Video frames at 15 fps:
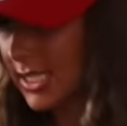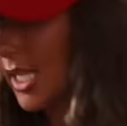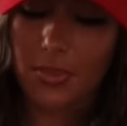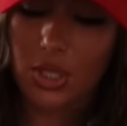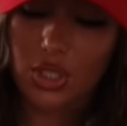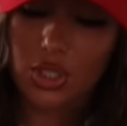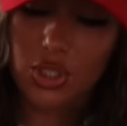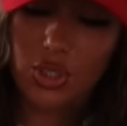I'm
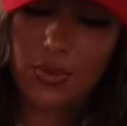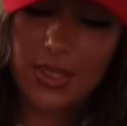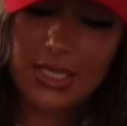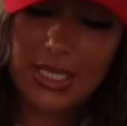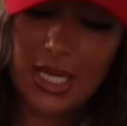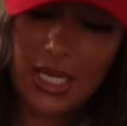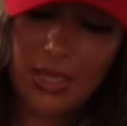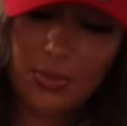gonna do a
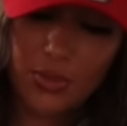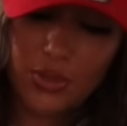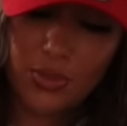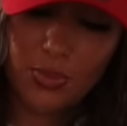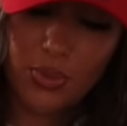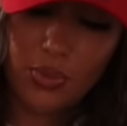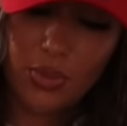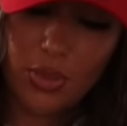
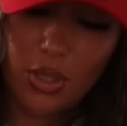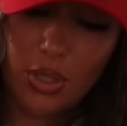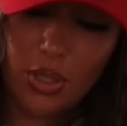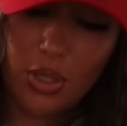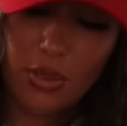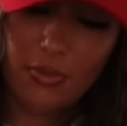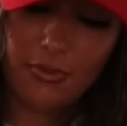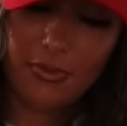tablespoon
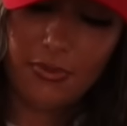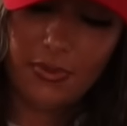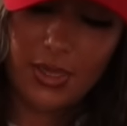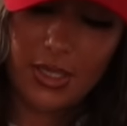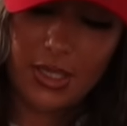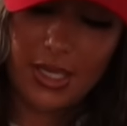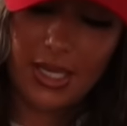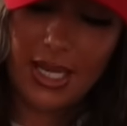of vanilla